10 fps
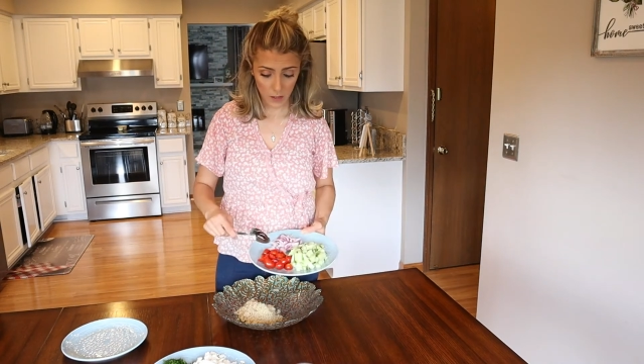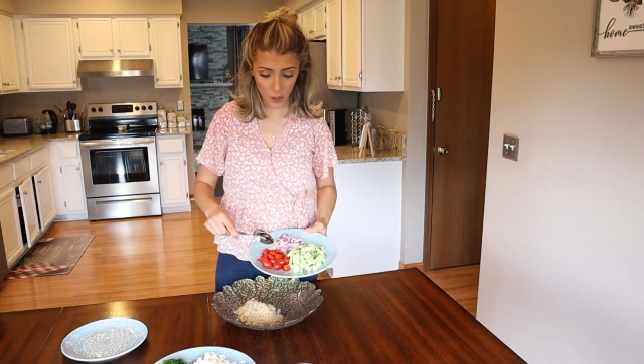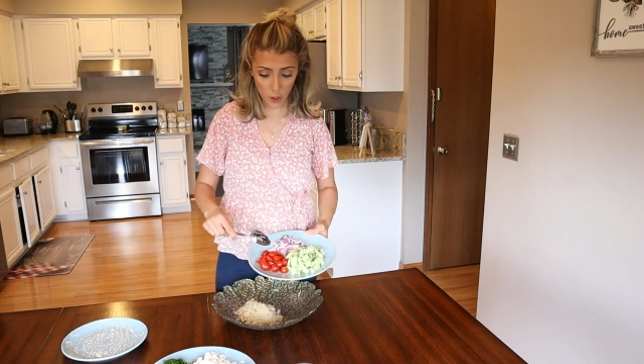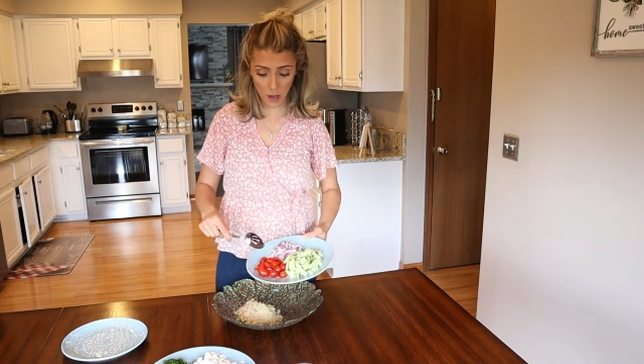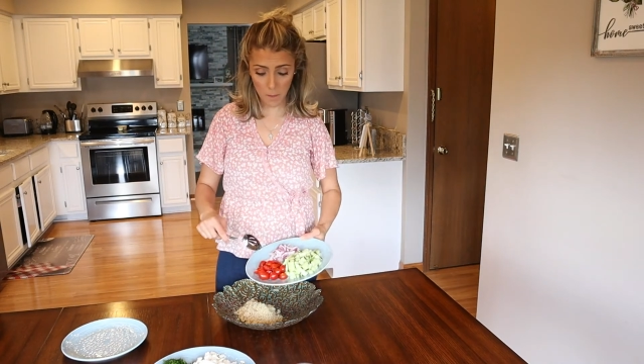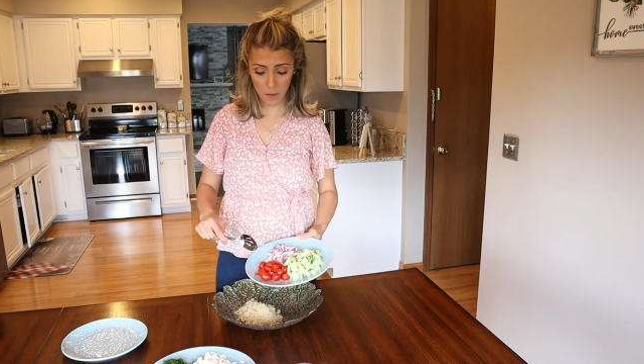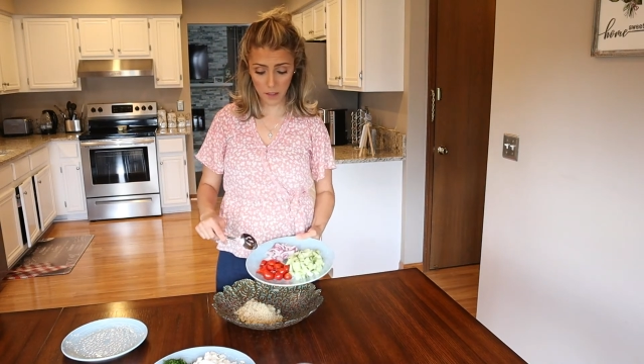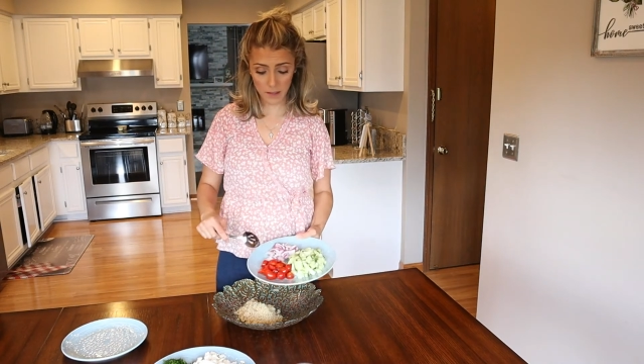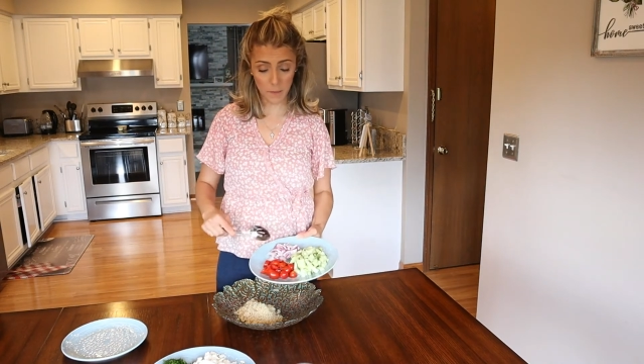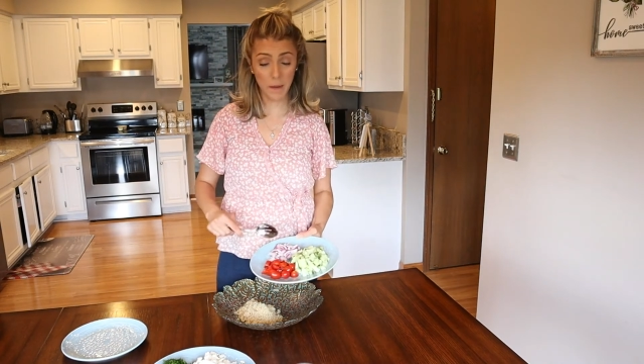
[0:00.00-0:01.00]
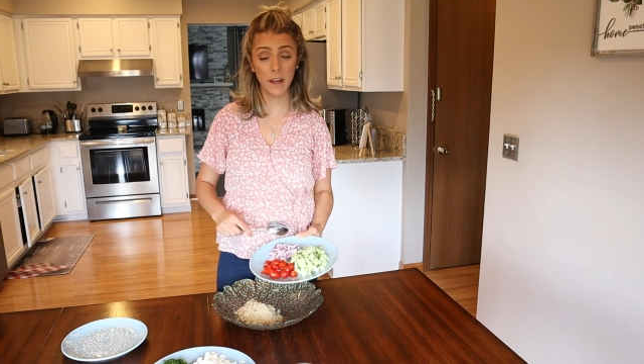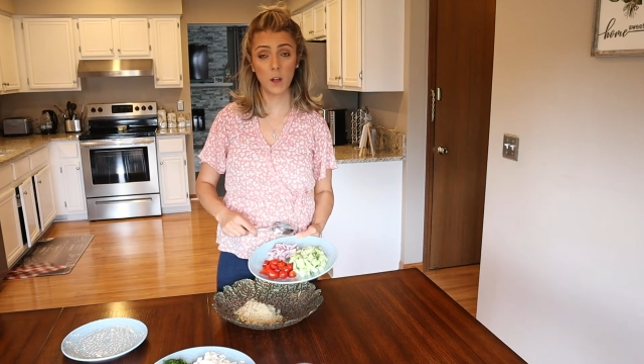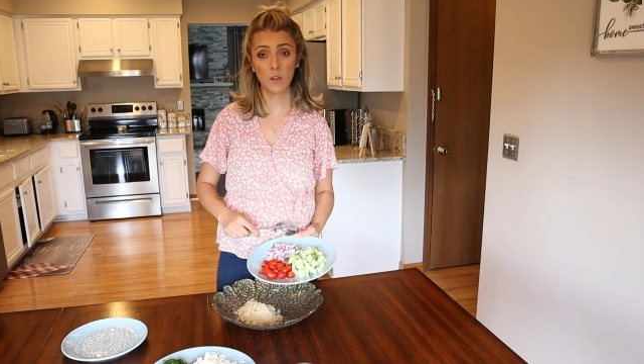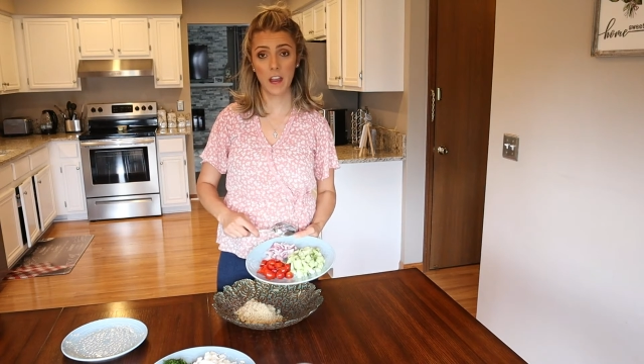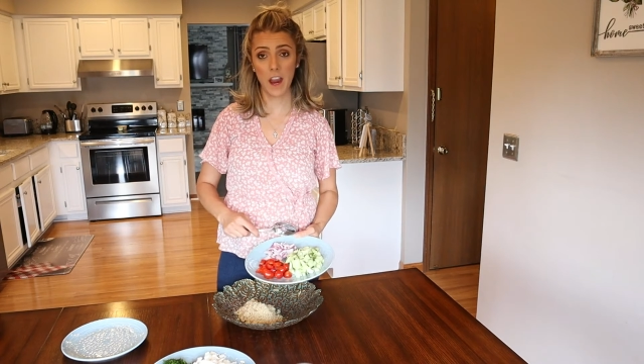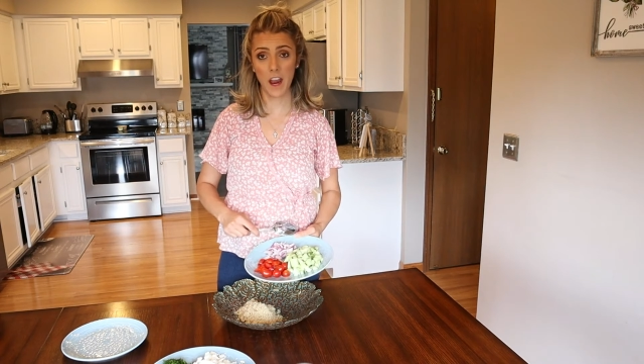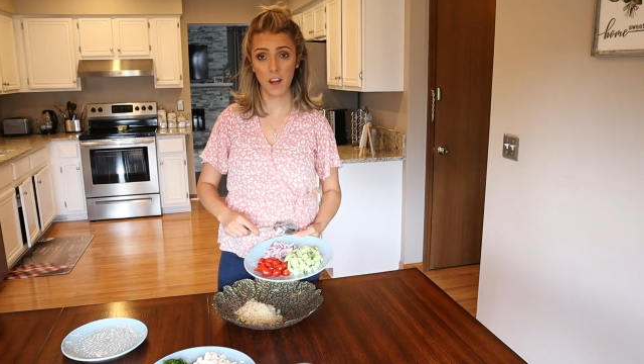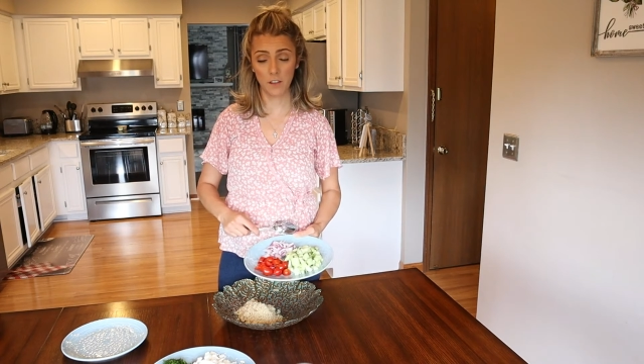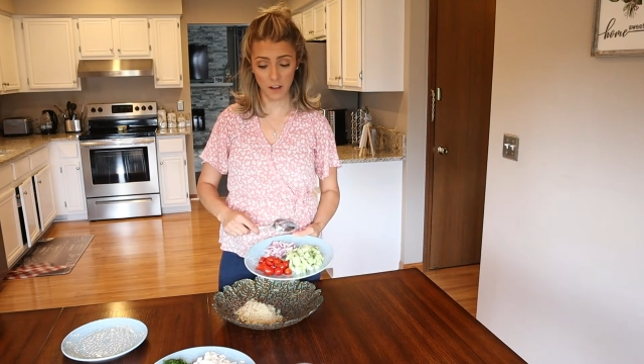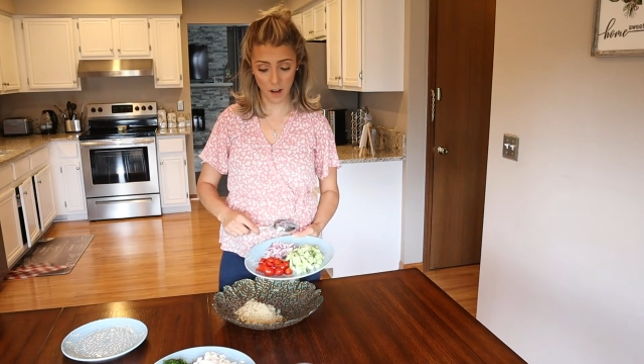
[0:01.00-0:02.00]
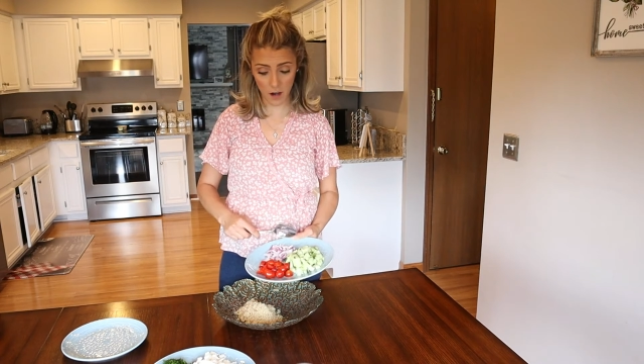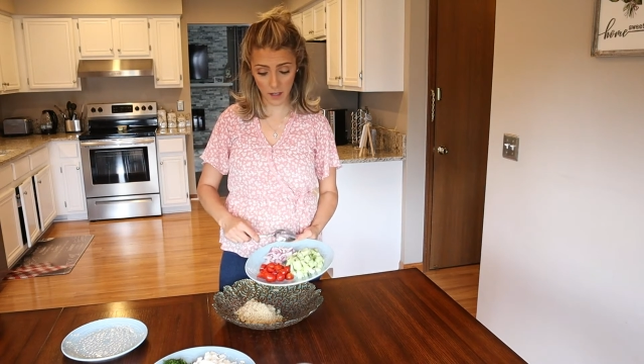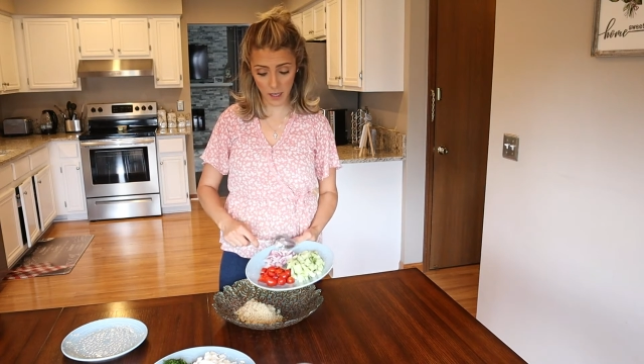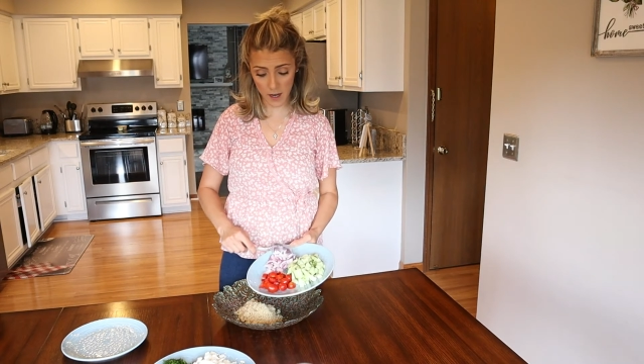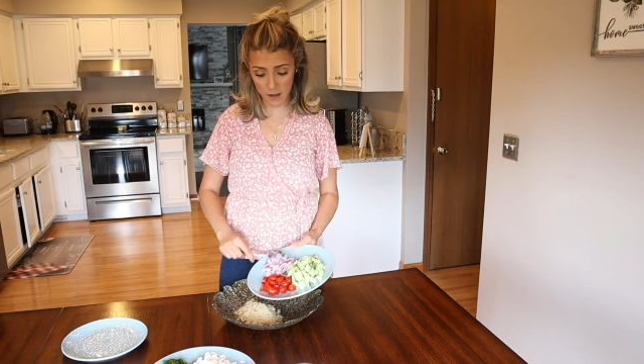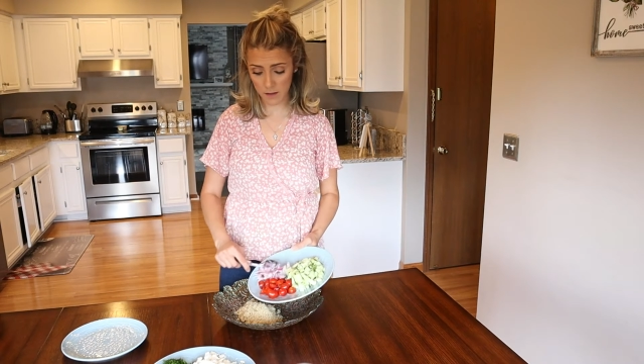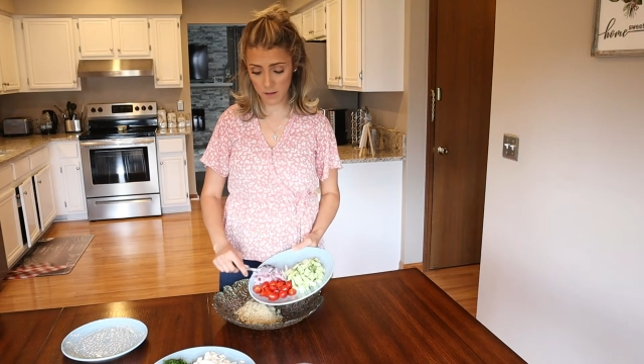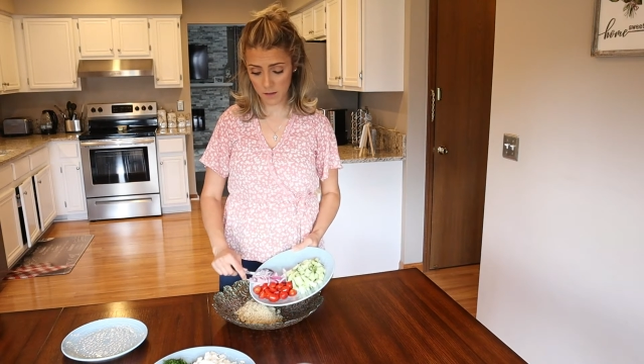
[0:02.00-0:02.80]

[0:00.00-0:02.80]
cucumber, tomatoes, and red onion.